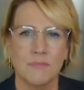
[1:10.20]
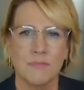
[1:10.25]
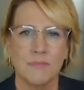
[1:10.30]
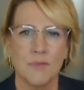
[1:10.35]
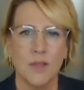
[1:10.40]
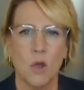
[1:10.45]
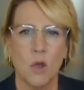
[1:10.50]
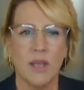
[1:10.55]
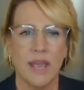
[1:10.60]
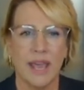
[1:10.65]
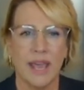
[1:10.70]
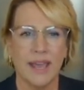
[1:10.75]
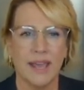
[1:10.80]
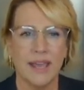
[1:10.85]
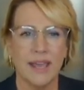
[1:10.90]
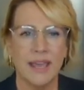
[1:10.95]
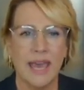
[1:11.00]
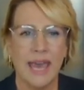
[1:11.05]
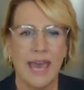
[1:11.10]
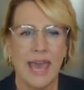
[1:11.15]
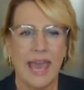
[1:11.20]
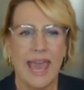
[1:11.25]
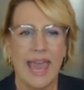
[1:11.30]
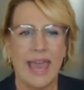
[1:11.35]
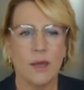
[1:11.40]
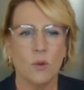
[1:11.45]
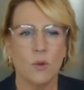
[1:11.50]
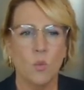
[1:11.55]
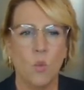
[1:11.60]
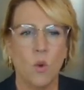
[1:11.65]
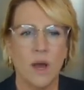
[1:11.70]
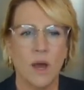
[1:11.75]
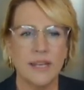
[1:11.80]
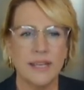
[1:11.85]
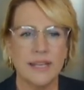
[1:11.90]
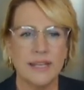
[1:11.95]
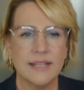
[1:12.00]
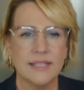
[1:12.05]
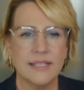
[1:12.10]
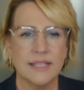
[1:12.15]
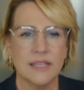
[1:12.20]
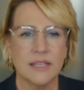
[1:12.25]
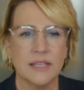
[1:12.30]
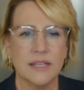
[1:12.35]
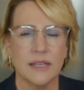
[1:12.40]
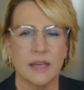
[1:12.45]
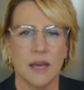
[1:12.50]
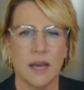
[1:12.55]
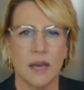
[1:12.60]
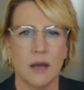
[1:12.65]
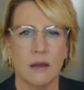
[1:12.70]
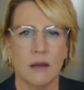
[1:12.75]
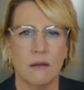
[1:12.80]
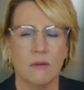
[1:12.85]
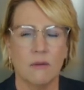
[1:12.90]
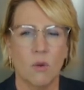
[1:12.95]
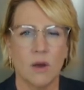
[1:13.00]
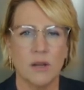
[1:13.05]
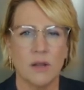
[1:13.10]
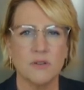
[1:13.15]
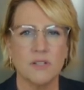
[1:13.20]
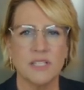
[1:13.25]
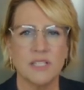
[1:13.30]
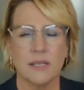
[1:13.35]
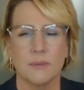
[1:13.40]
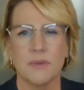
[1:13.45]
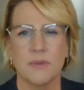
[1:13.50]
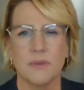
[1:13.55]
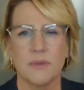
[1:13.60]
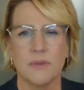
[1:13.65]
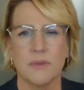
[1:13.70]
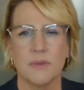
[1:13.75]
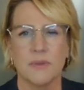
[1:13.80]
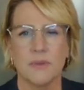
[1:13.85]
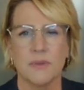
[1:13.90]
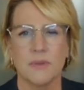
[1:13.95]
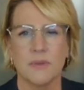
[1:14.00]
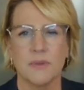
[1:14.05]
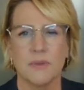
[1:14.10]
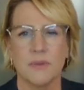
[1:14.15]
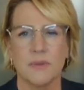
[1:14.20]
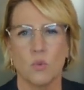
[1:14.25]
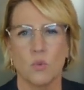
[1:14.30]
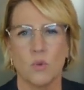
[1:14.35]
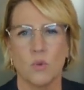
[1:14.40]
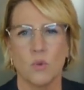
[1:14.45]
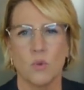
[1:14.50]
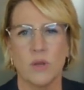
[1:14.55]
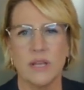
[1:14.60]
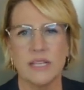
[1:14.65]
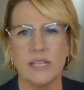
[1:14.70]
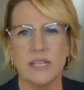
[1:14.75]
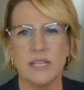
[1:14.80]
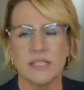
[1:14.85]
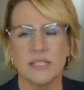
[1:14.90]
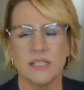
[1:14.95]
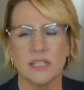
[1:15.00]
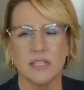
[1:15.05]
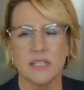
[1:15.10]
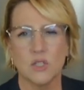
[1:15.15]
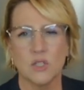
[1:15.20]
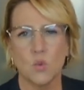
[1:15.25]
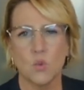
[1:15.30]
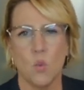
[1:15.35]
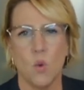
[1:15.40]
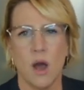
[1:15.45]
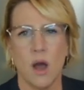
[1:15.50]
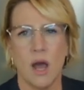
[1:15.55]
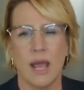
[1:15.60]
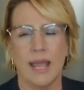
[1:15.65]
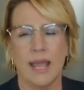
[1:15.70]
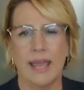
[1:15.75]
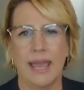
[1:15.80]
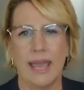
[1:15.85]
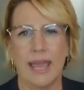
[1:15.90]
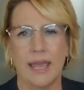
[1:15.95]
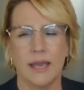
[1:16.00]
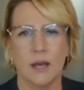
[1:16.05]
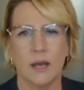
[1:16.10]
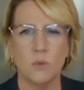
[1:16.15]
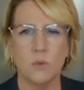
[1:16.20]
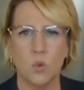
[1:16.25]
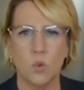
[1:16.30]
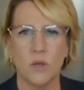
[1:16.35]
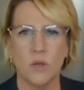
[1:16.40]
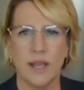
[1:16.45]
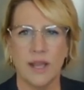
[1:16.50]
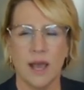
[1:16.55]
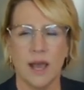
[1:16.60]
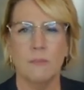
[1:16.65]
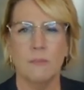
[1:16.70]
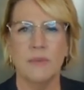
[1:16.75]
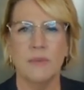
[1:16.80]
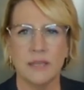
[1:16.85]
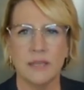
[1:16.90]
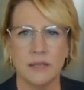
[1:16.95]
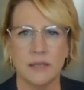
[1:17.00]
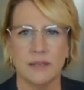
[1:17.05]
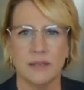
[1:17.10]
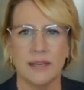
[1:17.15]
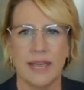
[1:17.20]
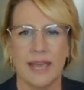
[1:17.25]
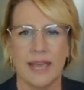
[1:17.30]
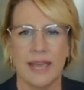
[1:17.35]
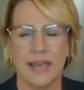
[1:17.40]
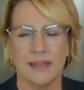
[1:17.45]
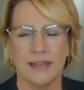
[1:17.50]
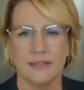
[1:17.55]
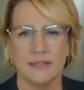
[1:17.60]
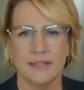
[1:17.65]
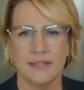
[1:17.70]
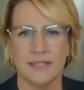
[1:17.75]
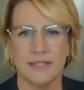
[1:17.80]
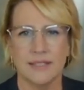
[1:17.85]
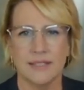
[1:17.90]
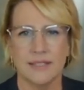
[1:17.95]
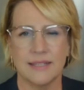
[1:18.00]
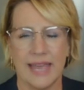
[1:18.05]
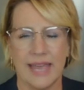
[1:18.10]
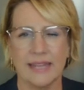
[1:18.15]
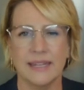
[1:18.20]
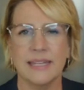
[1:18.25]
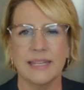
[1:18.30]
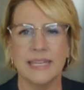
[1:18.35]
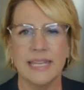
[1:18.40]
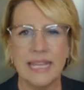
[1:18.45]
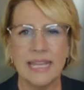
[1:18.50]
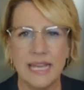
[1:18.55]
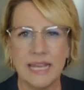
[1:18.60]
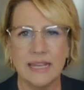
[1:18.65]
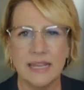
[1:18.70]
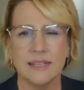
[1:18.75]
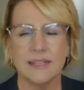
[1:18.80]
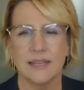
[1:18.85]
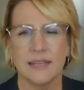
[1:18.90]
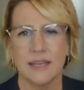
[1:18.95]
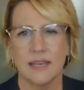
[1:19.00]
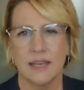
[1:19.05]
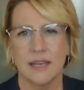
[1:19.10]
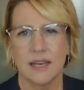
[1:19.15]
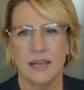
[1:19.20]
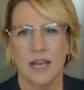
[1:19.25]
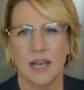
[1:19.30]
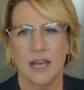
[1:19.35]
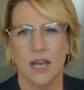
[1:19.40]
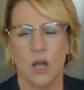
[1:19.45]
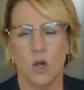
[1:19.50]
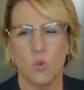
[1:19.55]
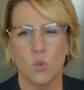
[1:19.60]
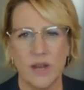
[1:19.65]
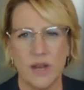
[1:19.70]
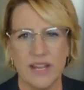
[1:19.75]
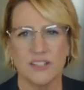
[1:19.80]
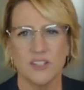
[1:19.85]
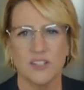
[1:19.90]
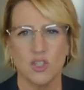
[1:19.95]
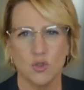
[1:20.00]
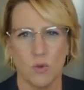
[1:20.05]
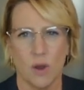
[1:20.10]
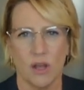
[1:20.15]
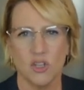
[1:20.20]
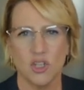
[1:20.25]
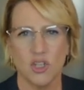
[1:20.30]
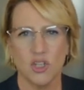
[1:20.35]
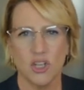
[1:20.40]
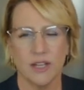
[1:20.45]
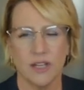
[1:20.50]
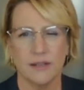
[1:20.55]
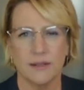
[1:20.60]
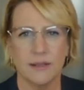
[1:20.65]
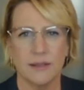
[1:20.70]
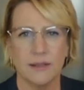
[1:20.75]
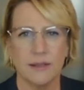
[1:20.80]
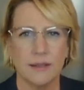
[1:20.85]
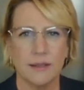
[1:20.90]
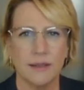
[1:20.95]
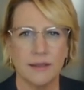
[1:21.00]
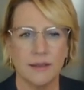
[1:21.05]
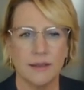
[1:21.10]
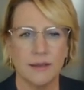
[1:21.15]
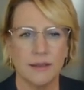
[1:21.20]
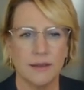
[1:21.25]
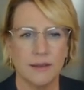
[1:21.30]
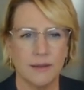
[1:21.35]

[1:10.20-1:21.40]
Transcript: Okay. And what is it, uh, what are some of the reasons why a uh, woman would come in and, and need a reconstruction?